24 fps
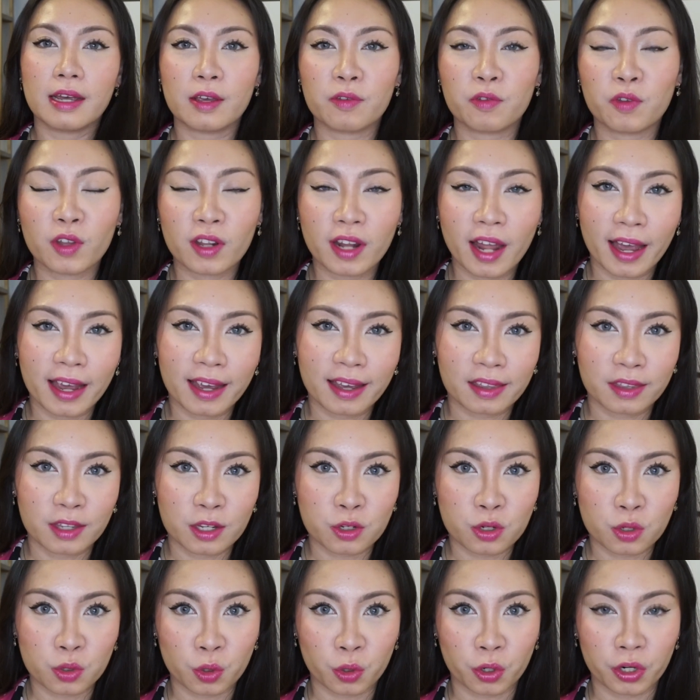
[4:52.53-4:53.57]
If you like
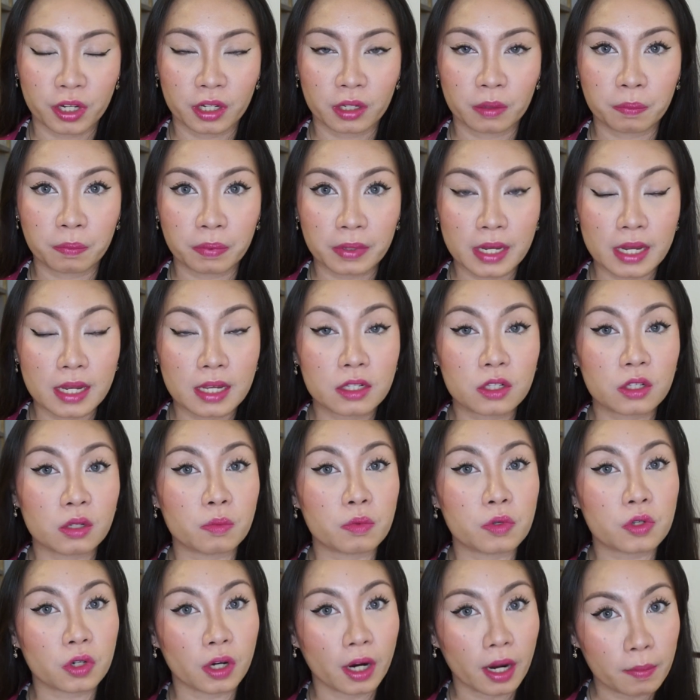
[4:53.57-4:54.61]
this tutorial, please
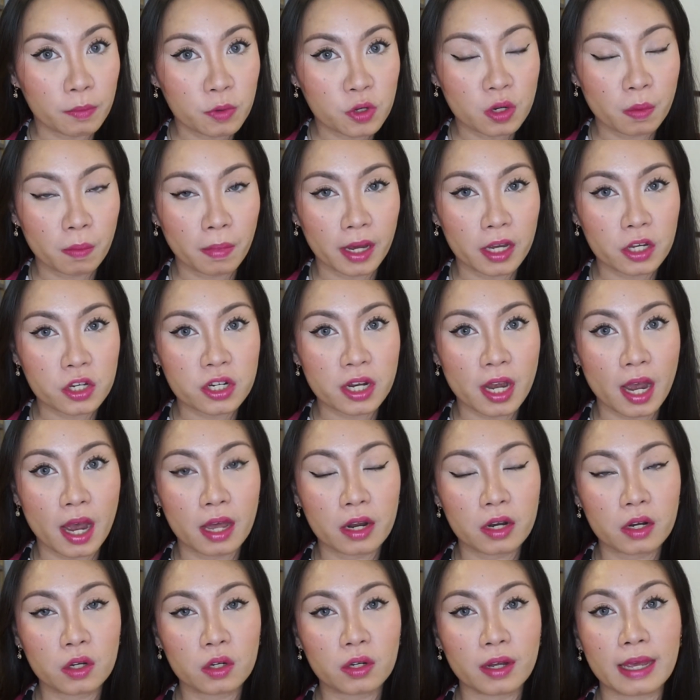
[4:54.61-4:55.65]
subscribe to my
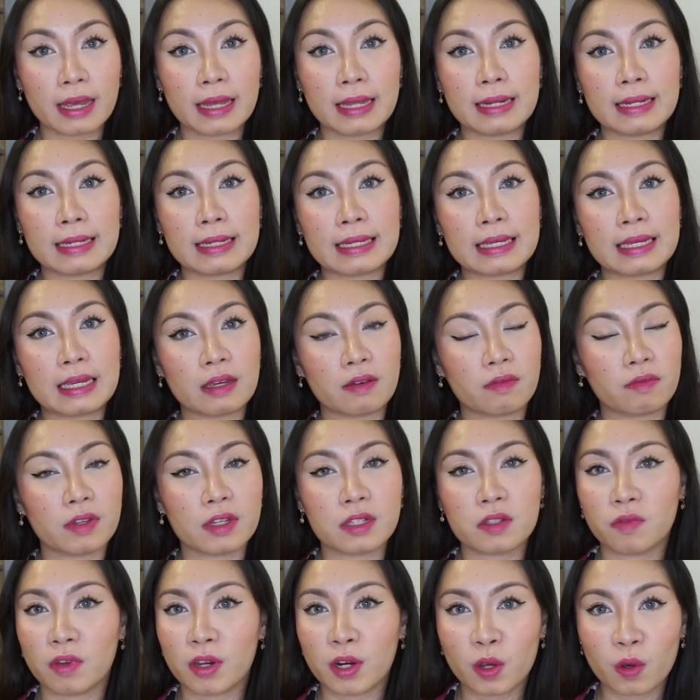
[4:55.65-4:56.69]
channel and give
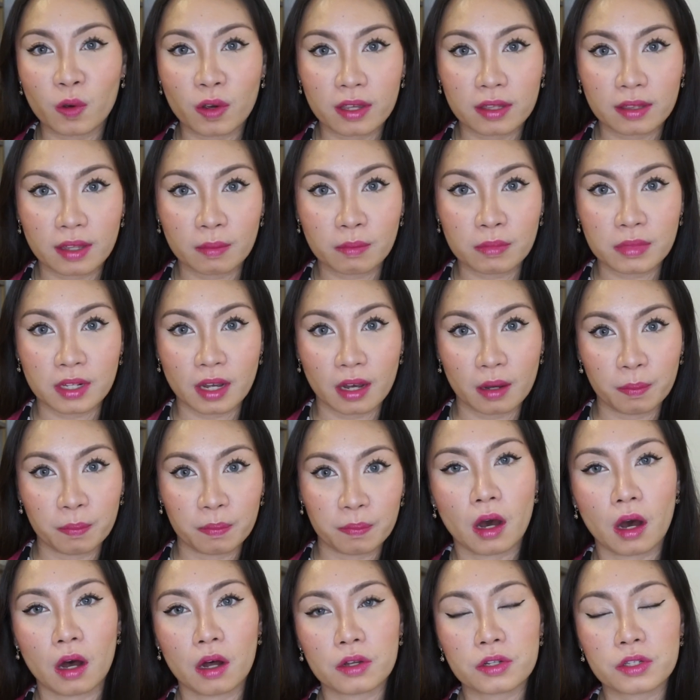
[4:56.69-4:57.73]
this video a thumbs up.
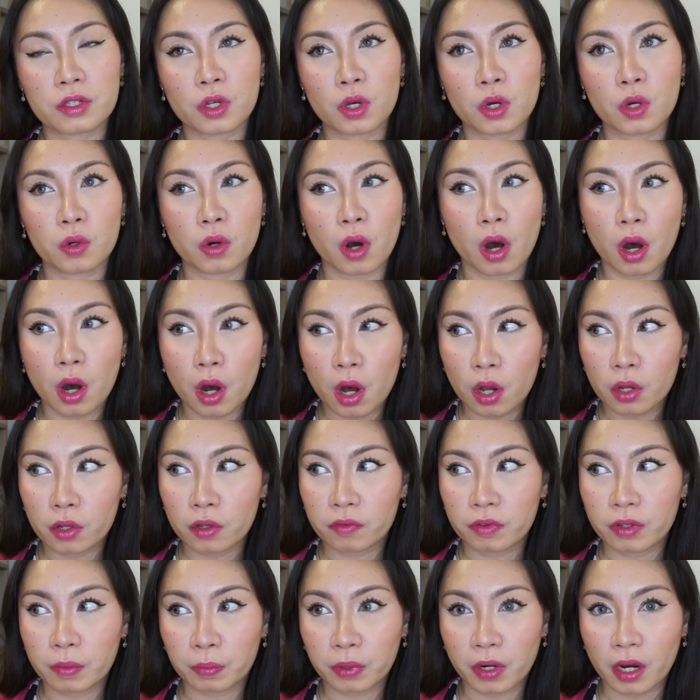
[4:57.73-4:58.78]
Also, all
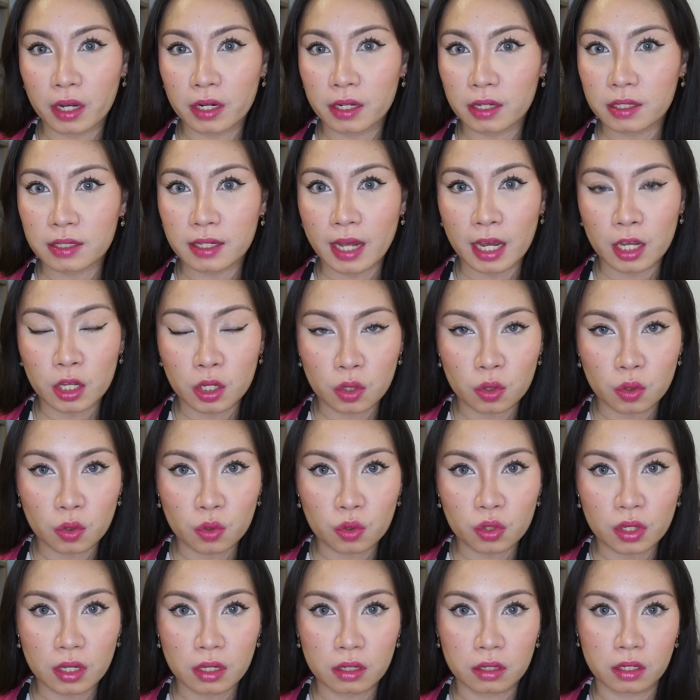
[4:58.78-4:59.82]
of the products I
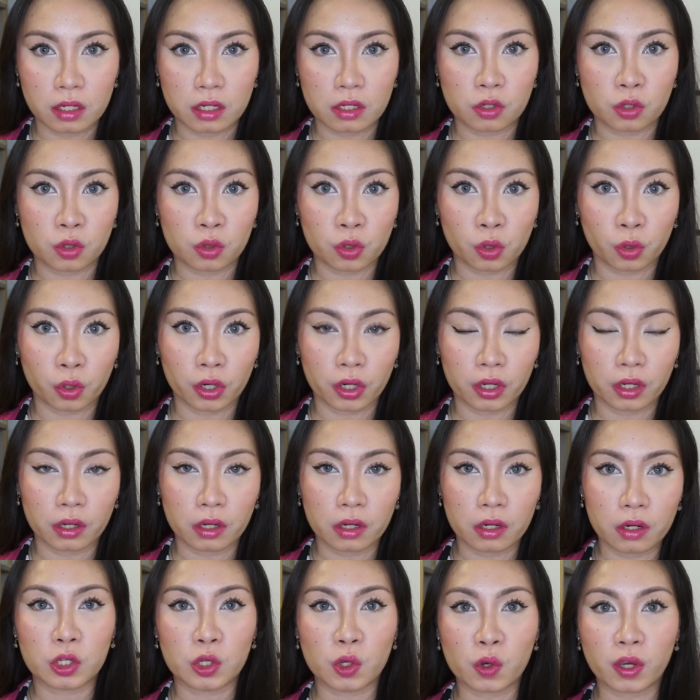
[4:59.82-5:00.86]
use in this
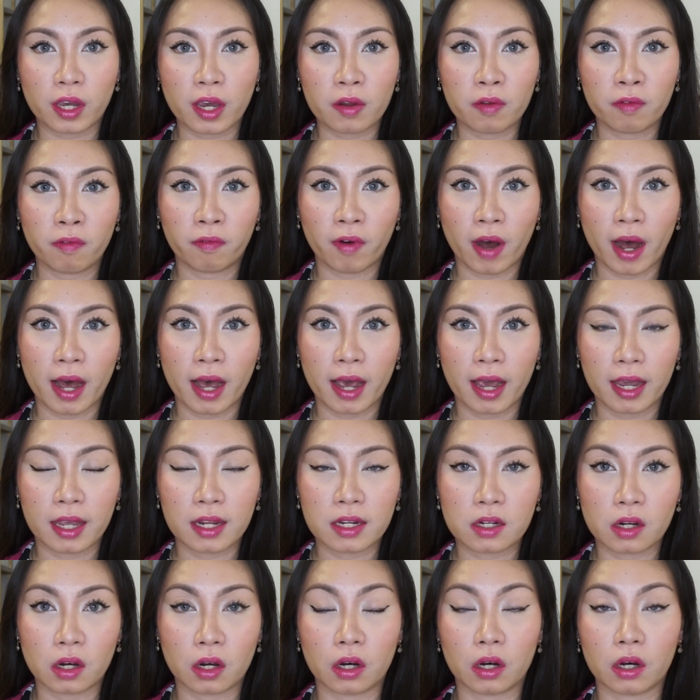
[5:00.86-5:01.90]
tutorial you can
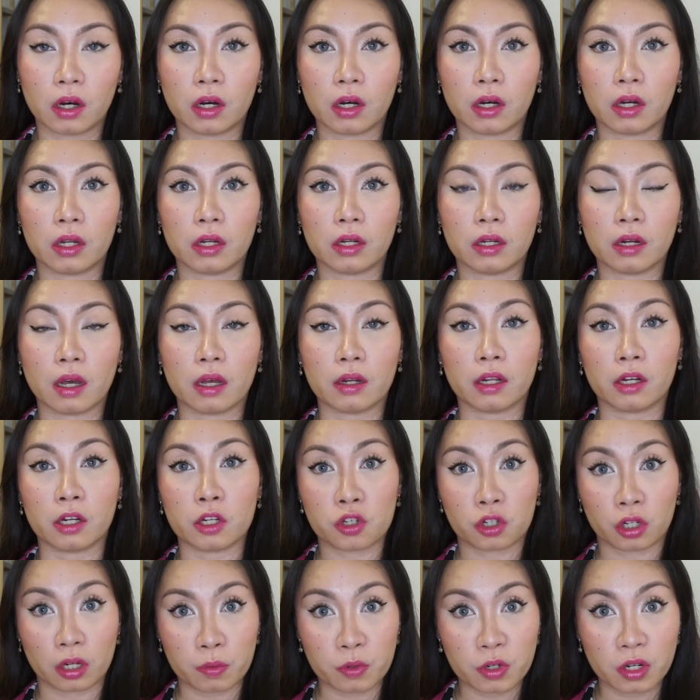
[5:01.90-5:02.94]
find on the
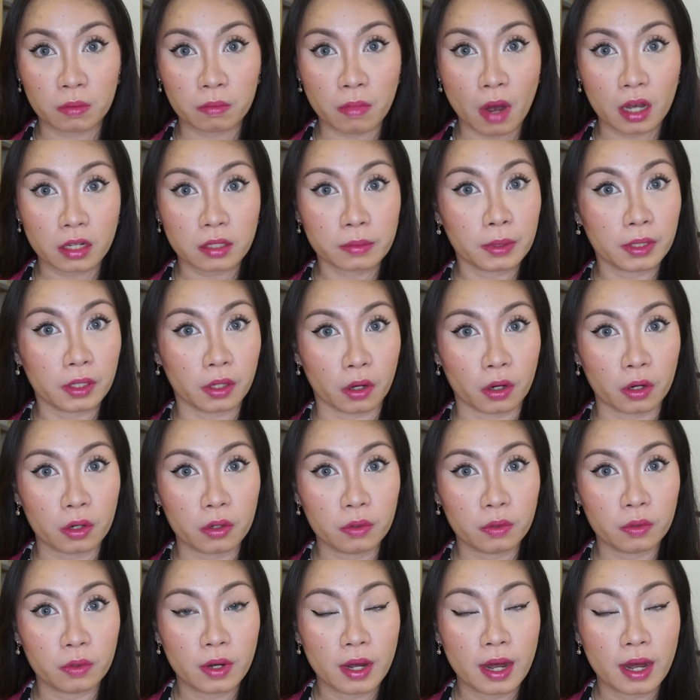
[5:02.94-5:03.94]
description box below.